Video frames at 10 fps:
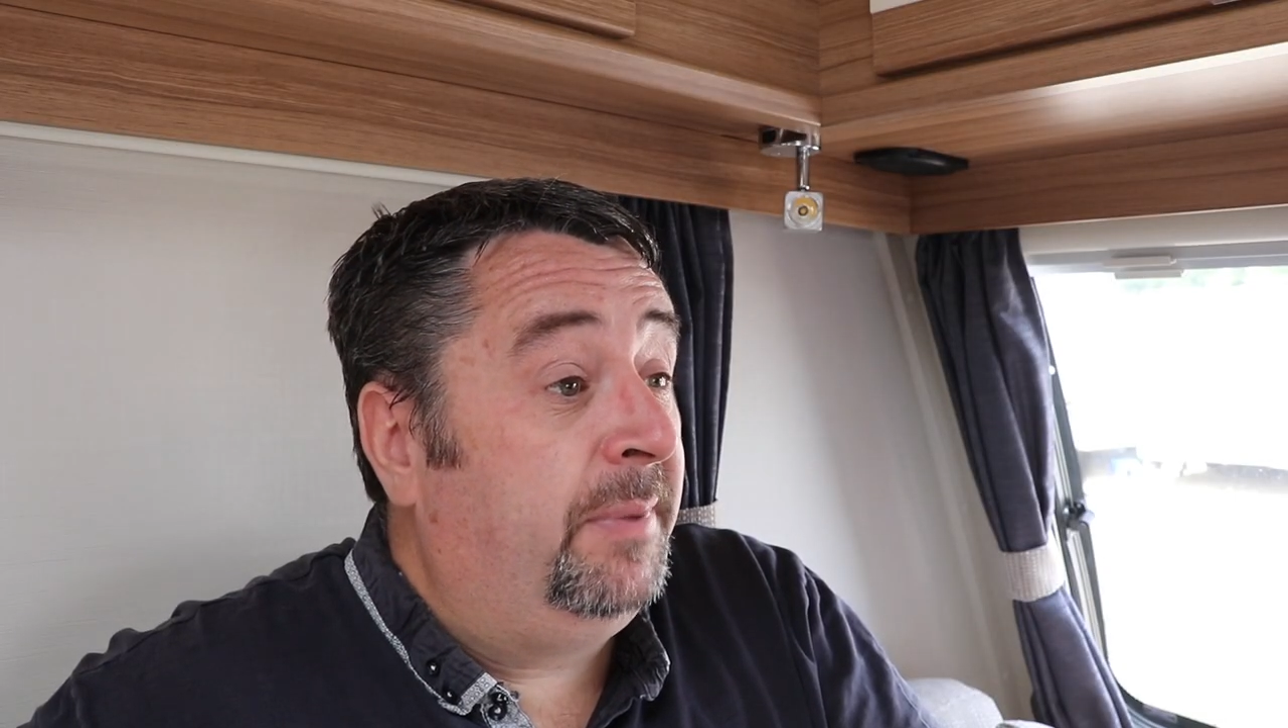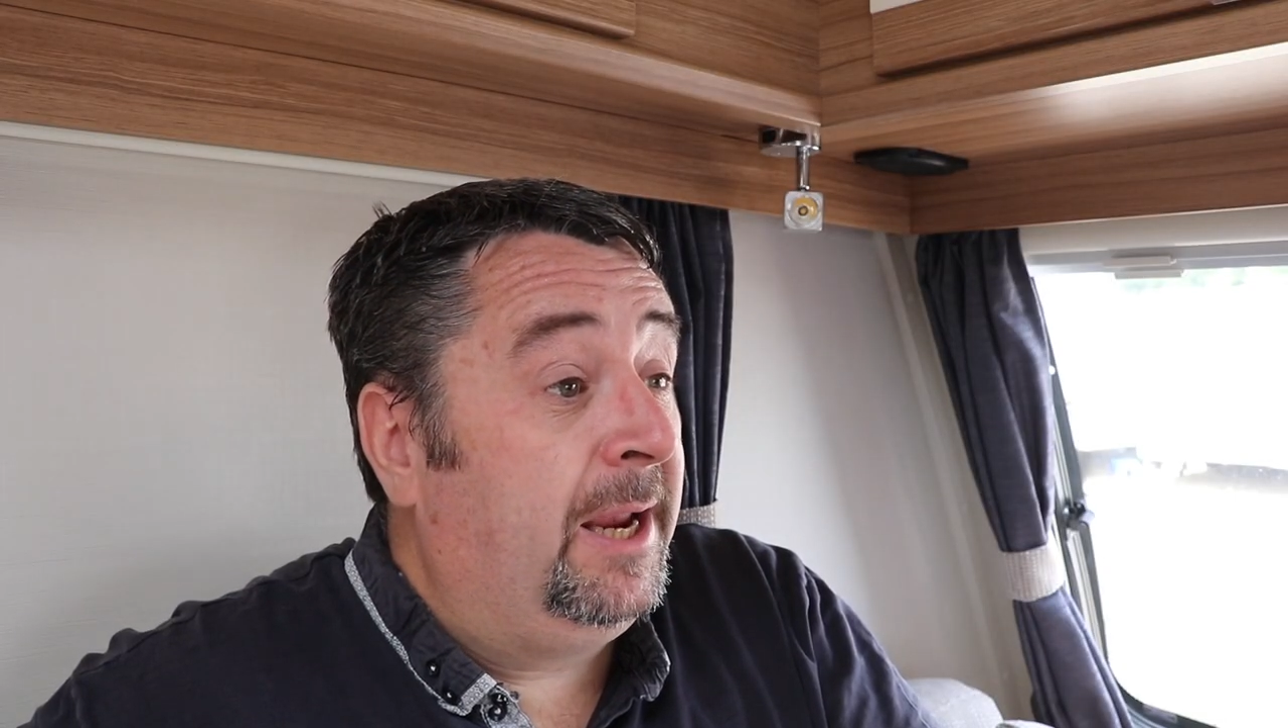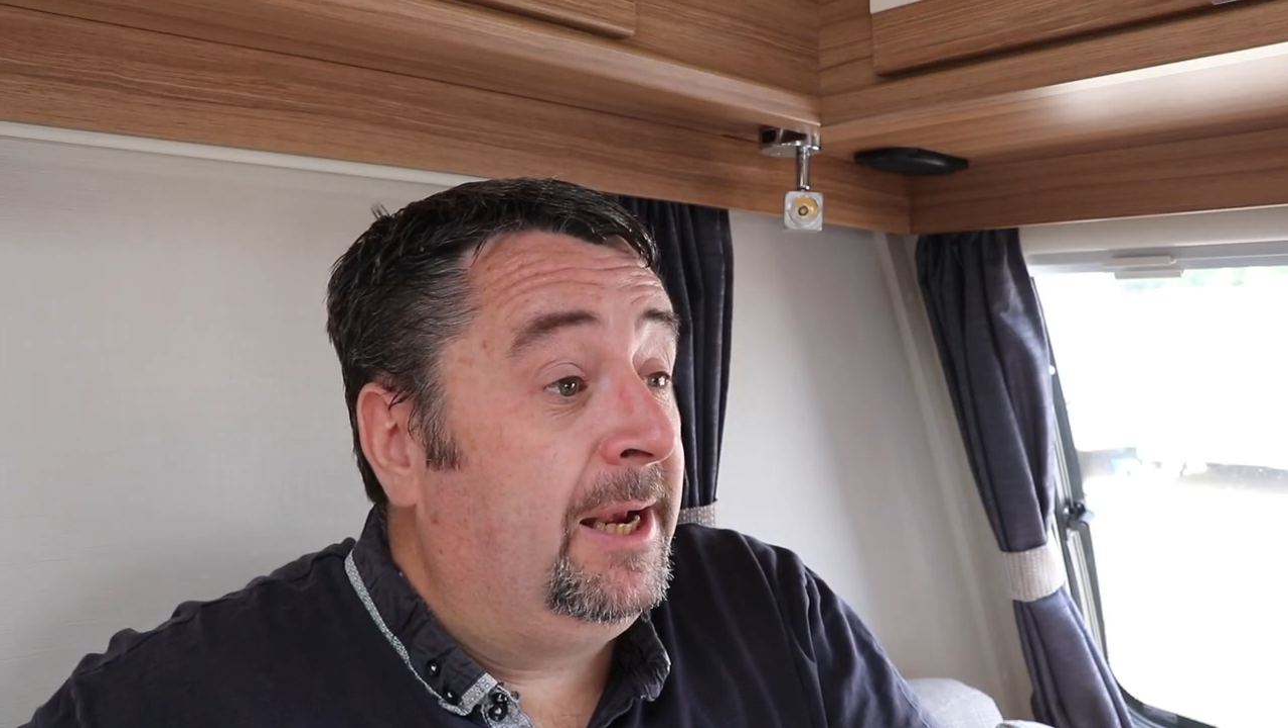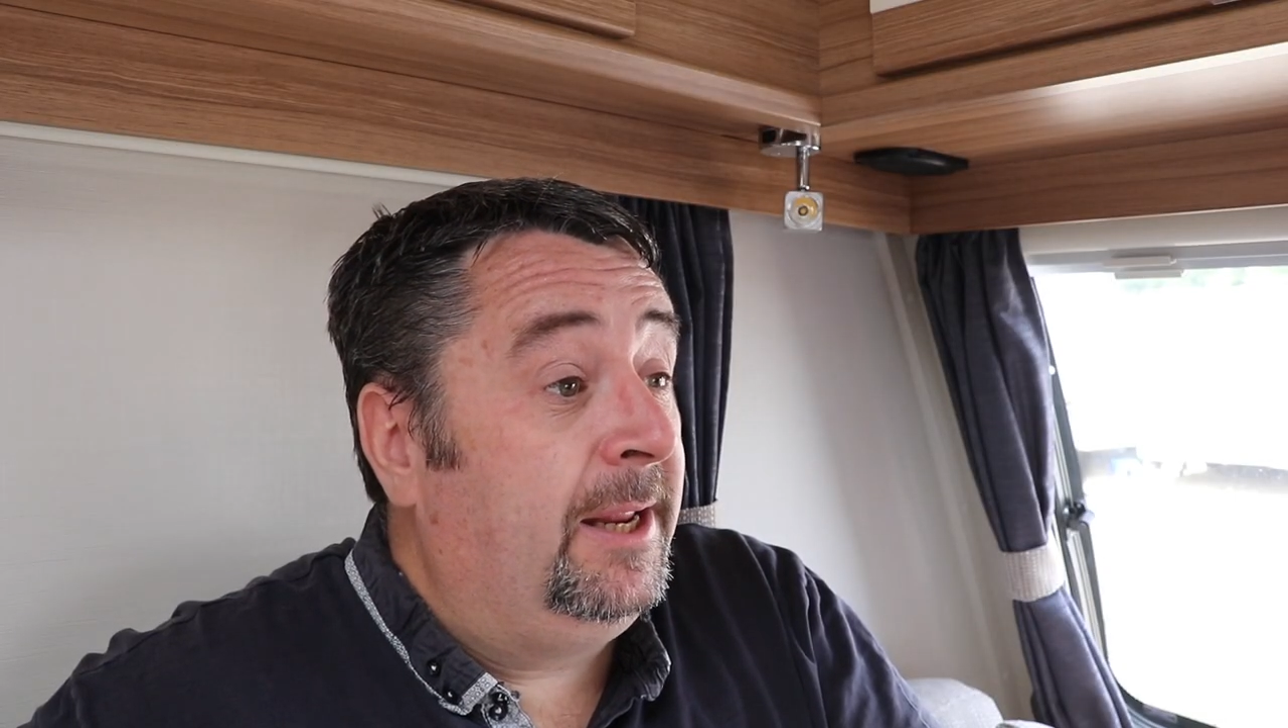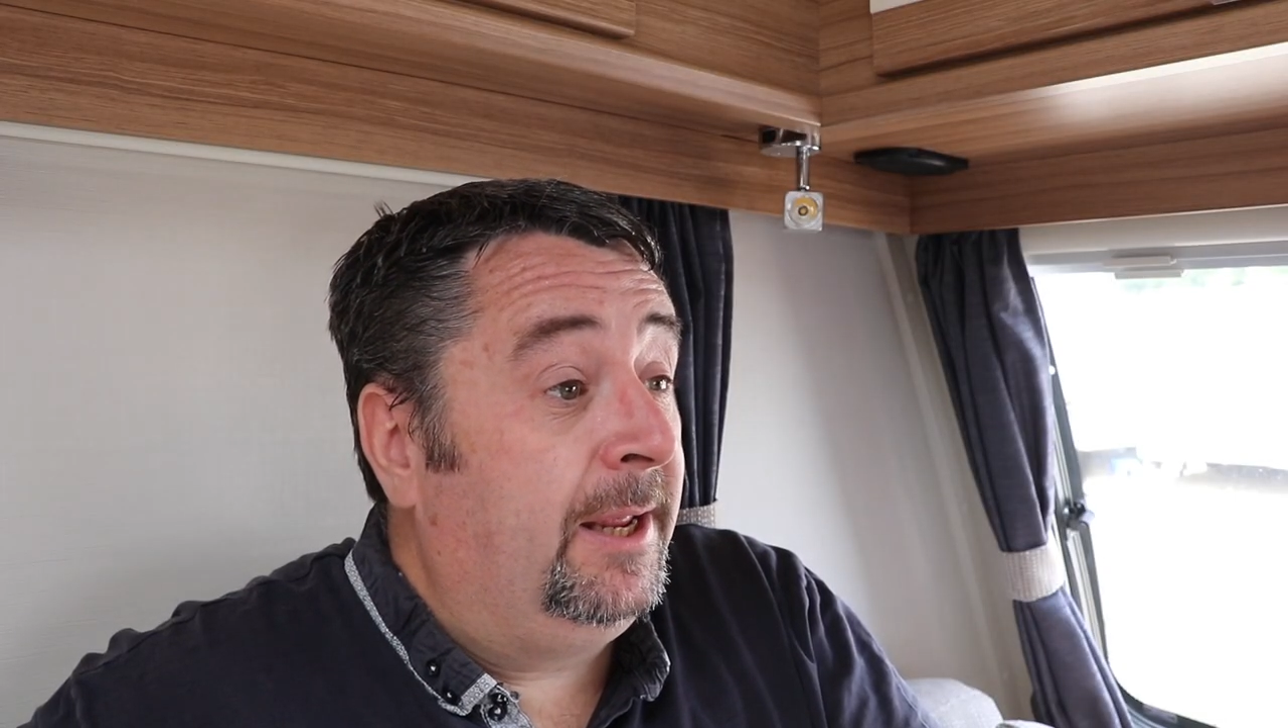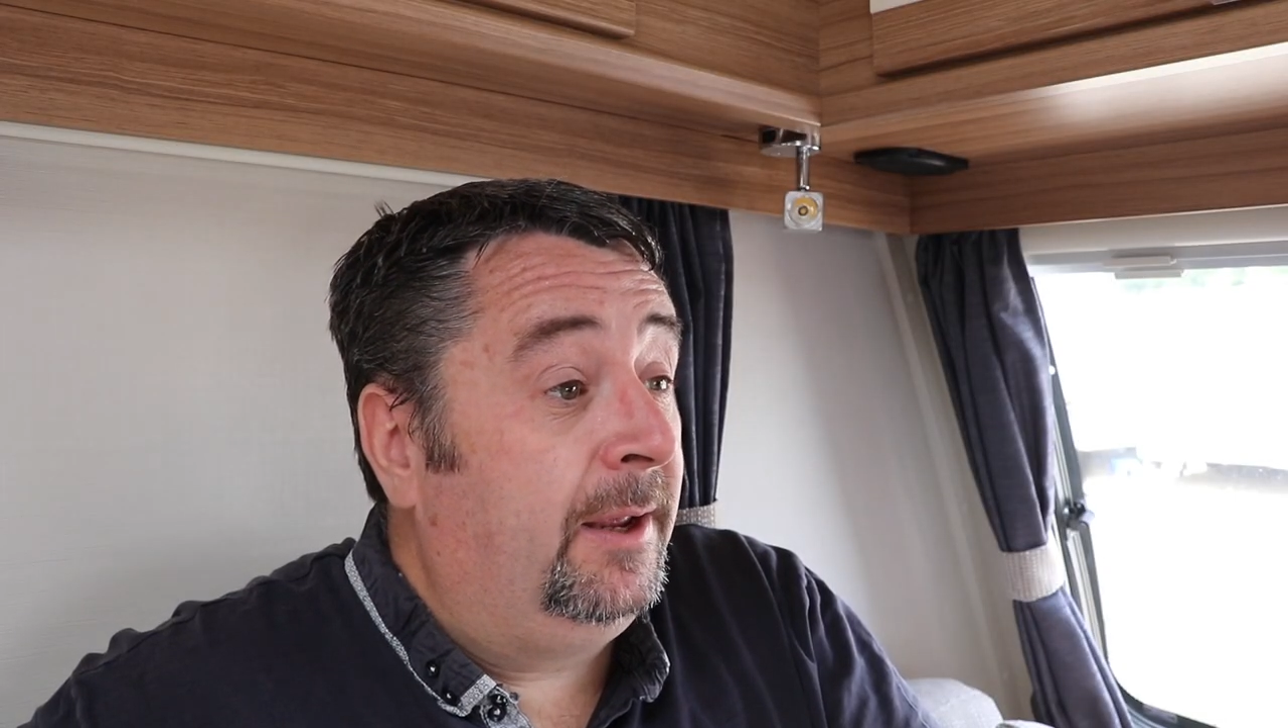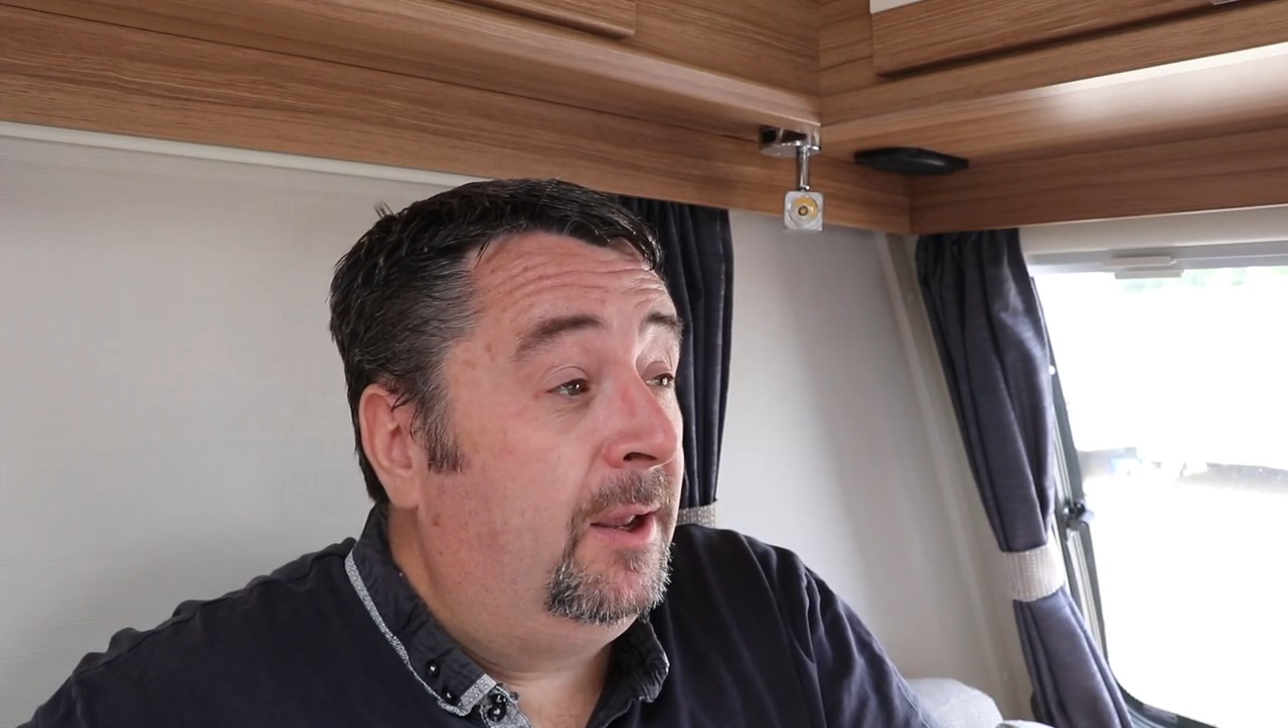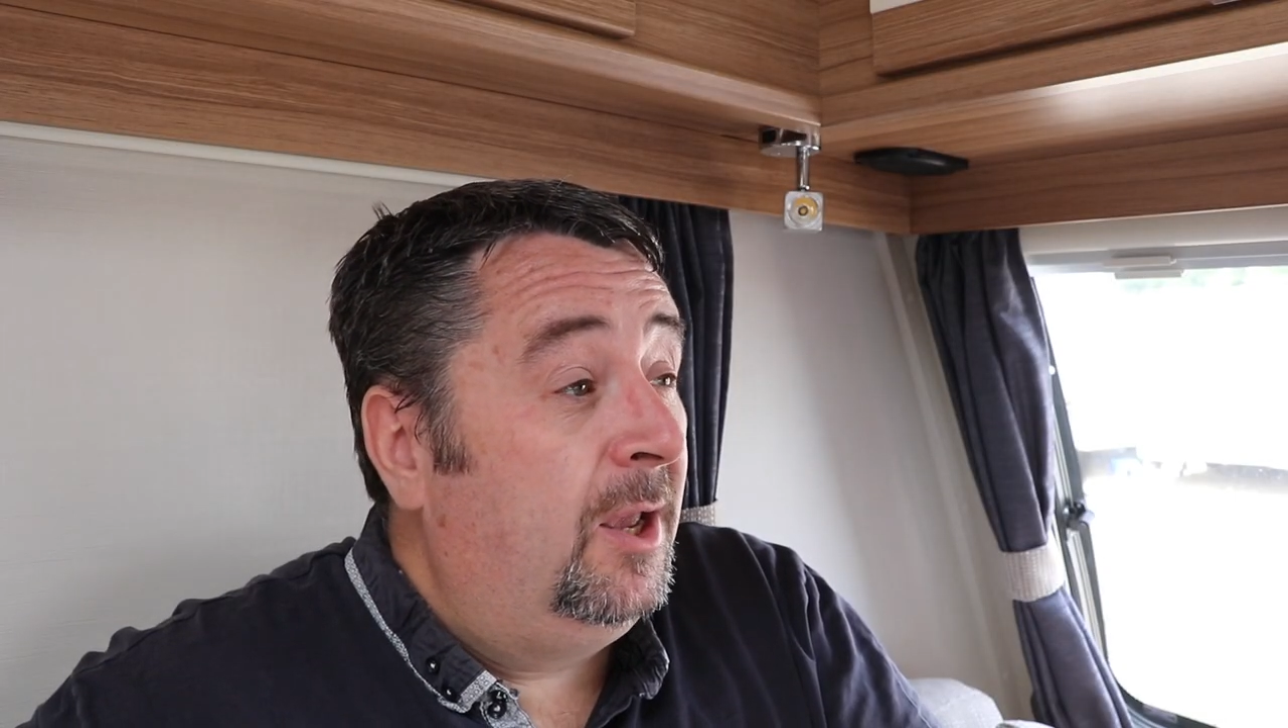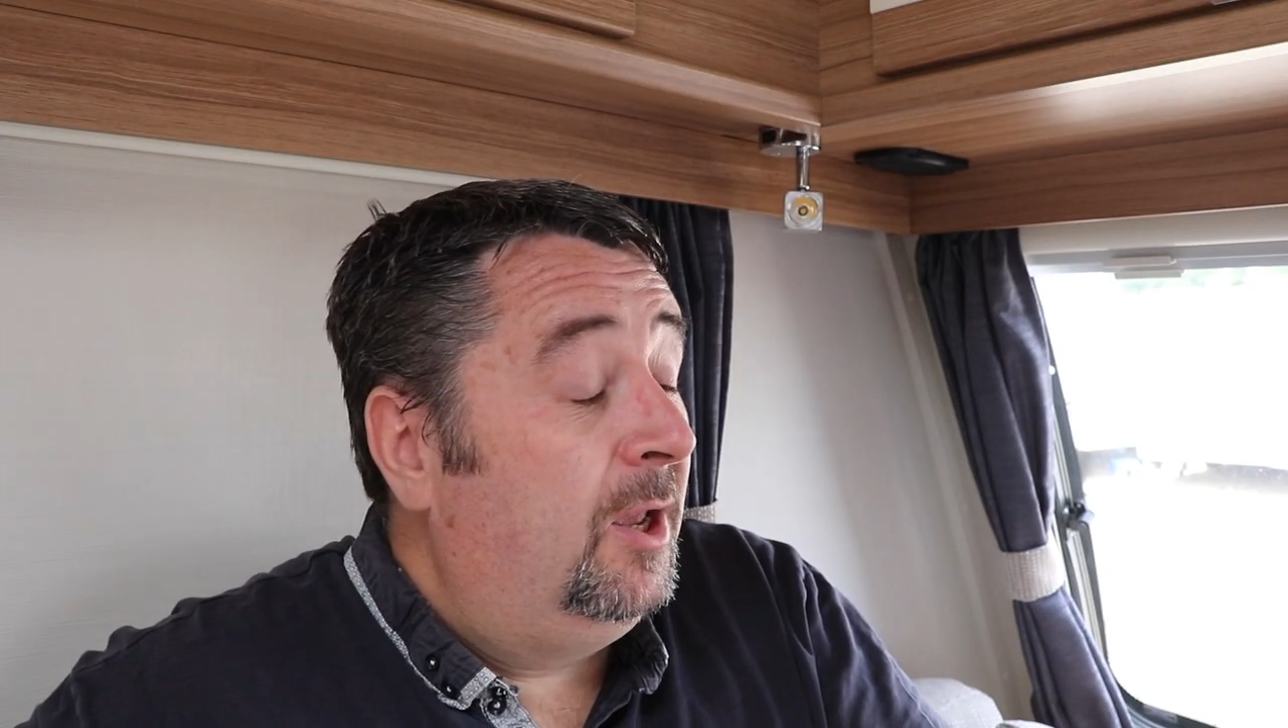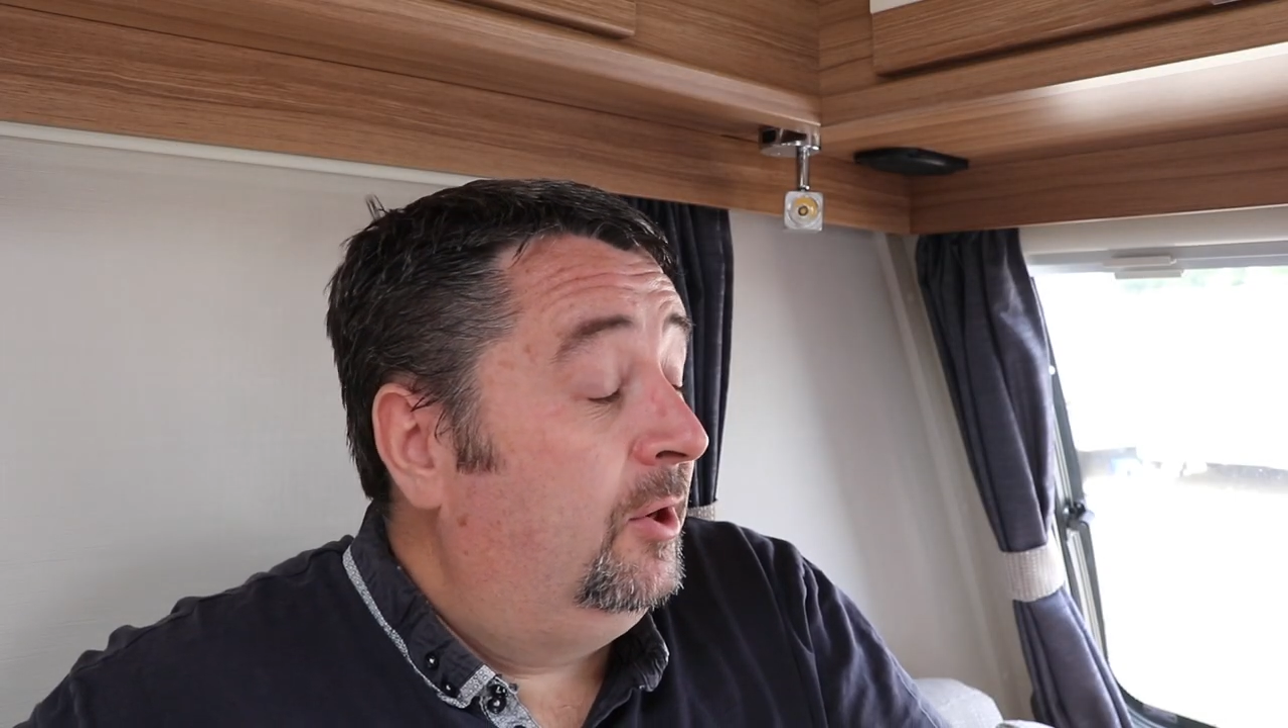Bailey here.